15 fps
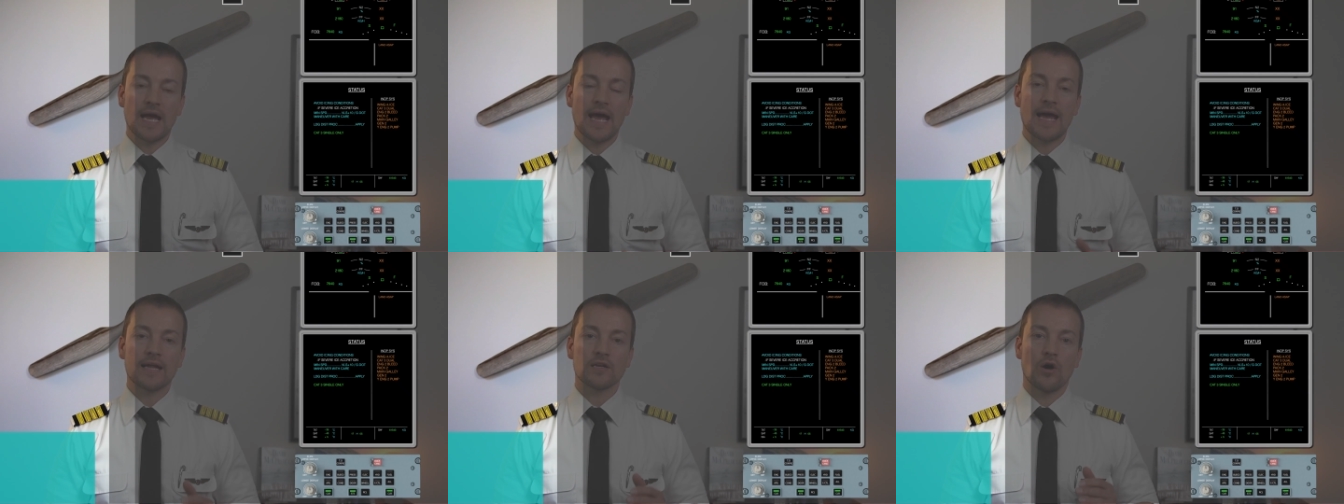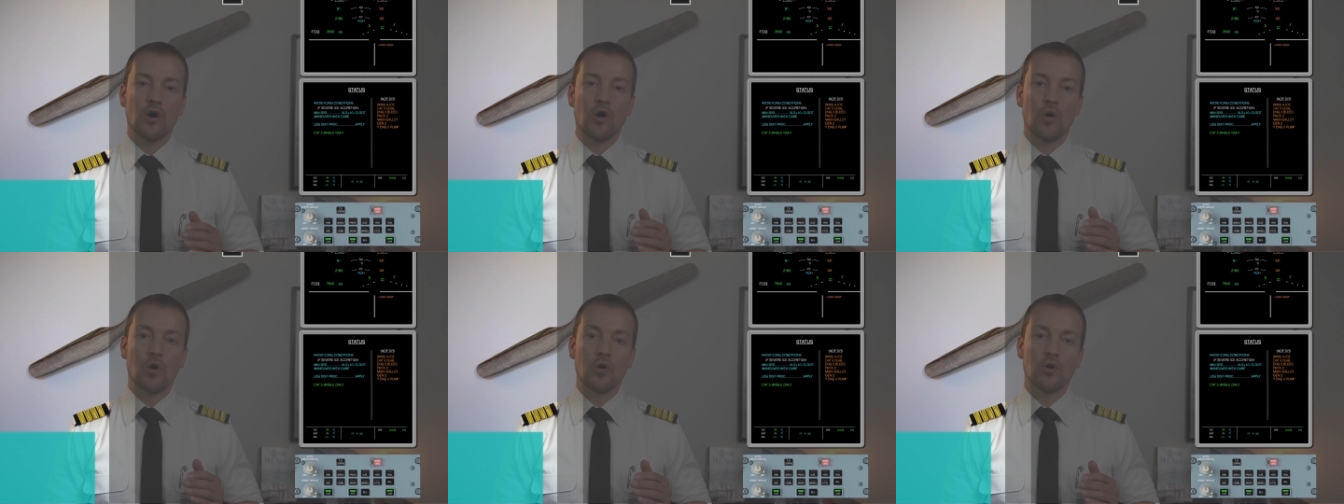C A T
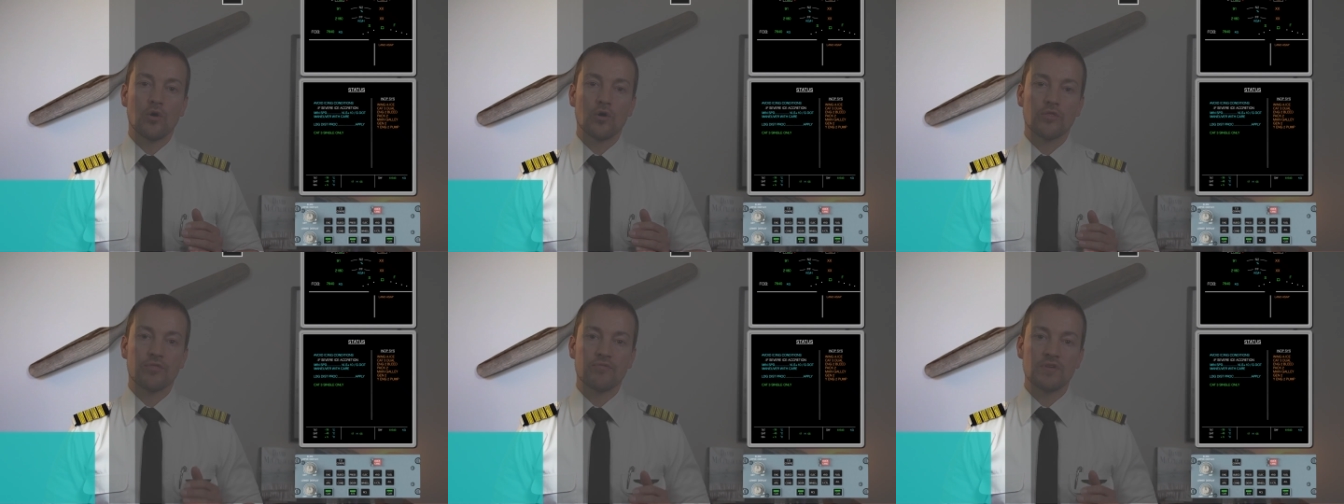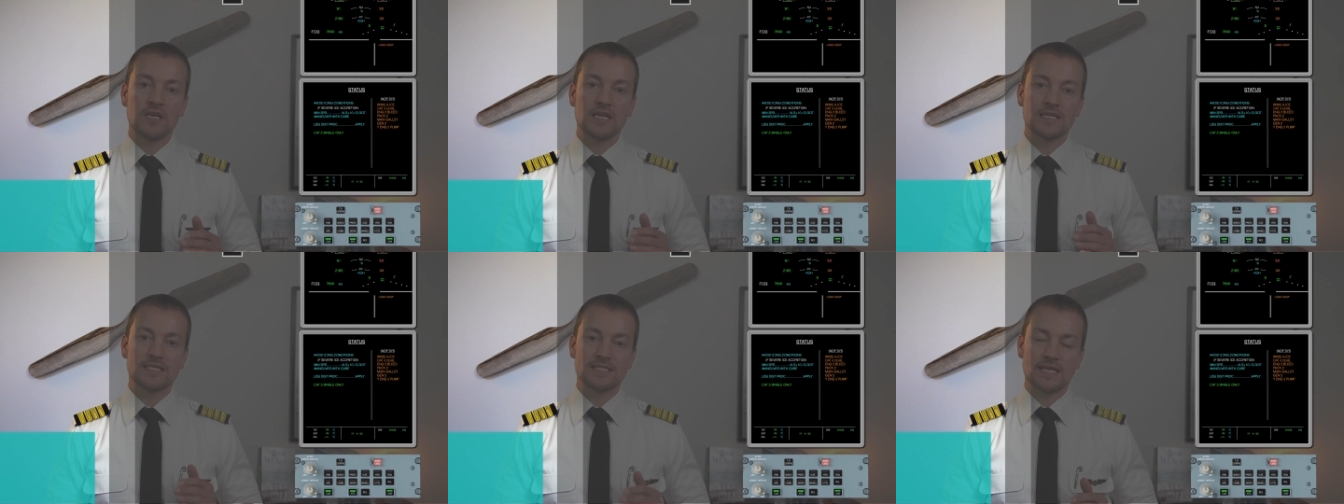
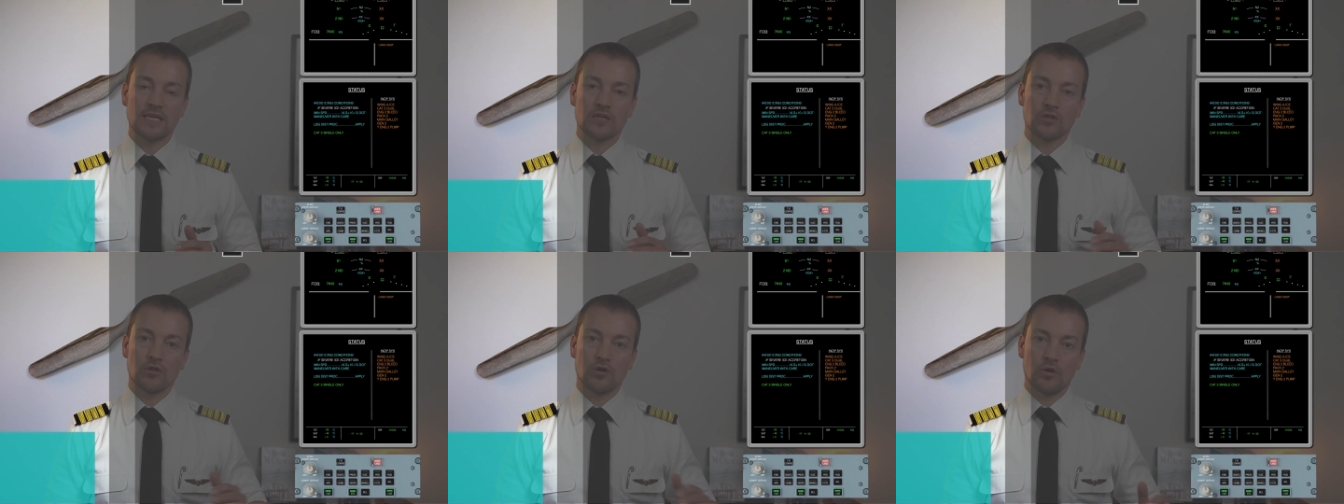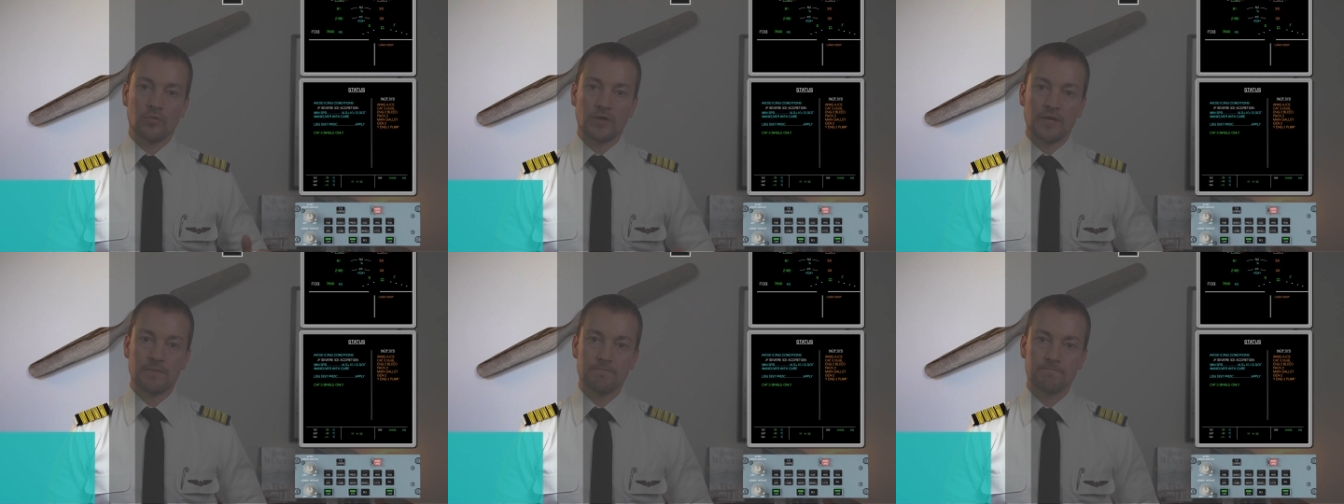three single
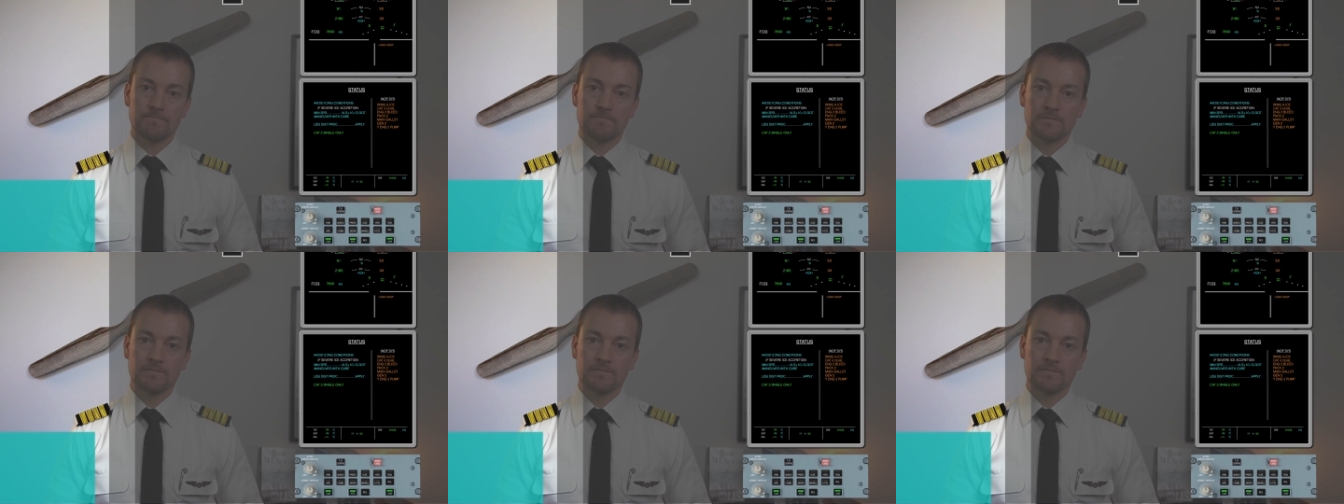only.